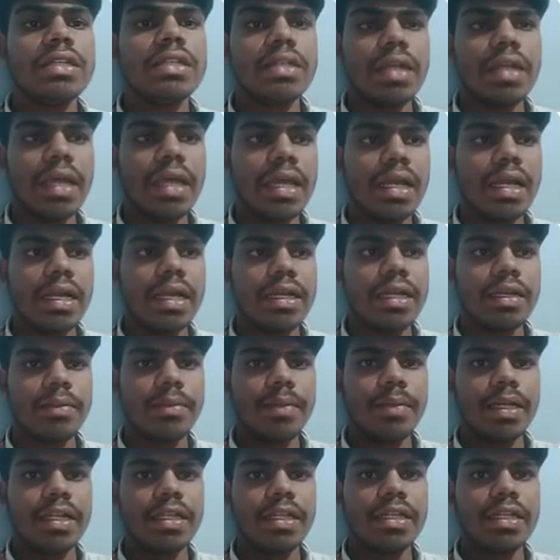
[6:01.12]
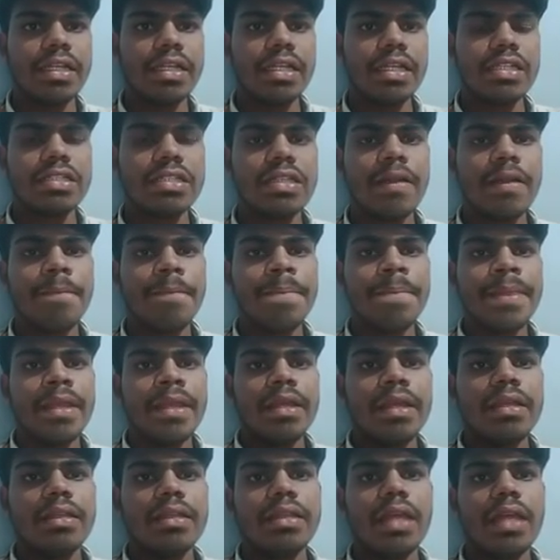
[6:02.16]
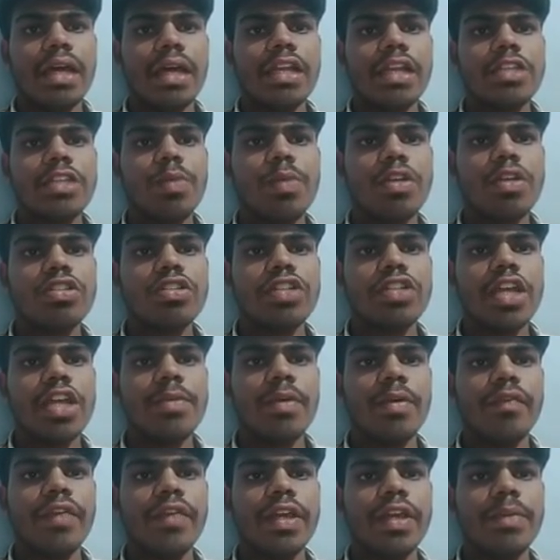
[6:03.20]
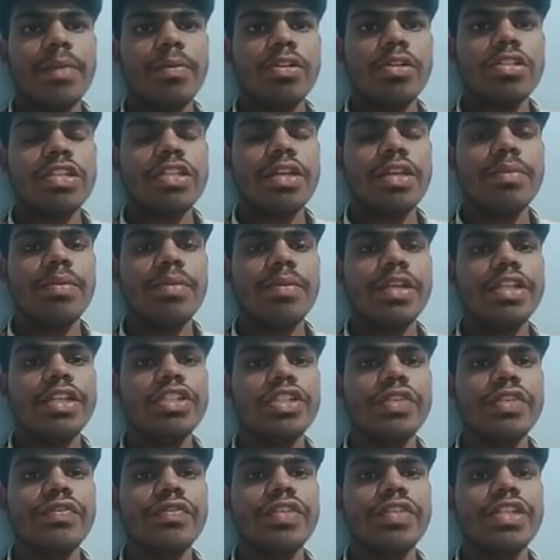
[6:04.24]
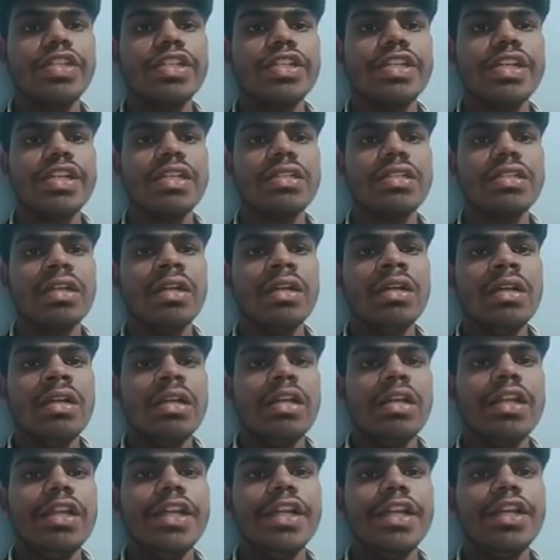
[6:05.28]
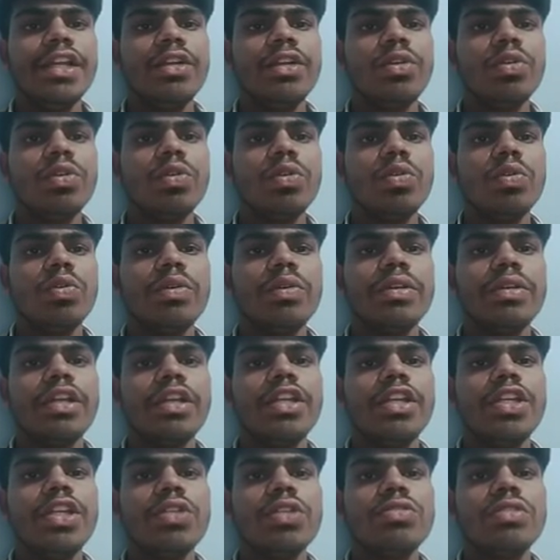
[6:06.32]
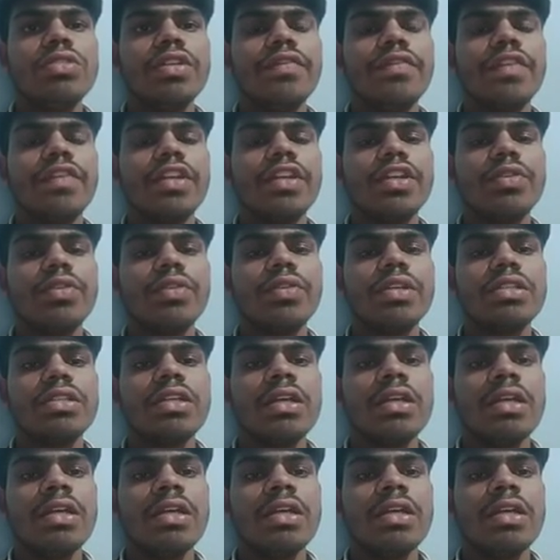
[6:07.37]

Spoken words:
dielectric materials, the response time of dipoles can be insufficient, leading to reduced effectiveness.